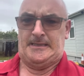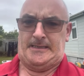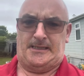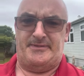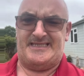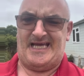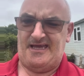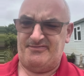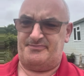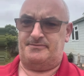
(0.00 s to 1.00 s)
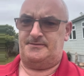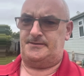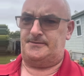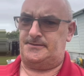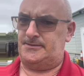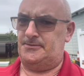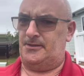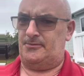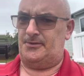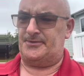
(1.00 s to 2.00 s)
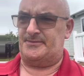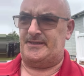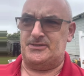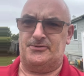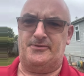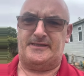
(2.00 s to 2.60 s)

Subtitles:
Going to be safe? You do not want to be enjoying